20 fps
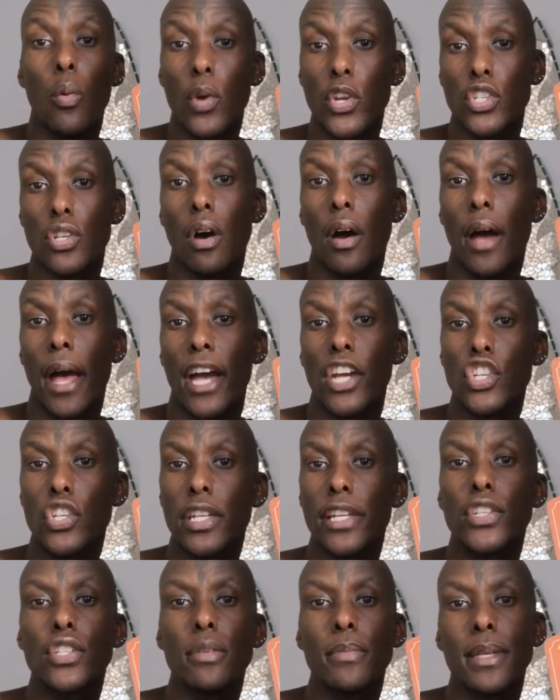which are
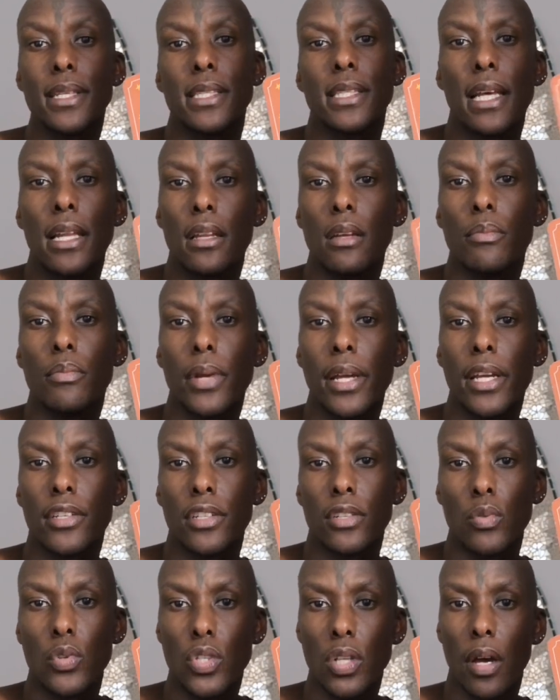actually to be
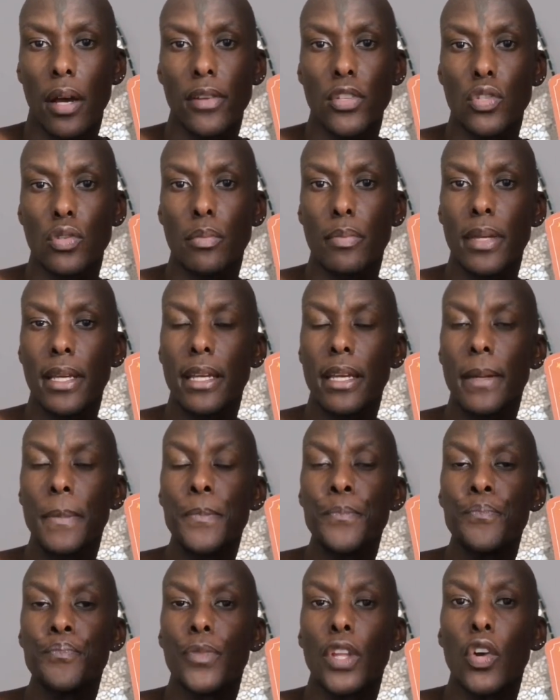celebrated, which are to be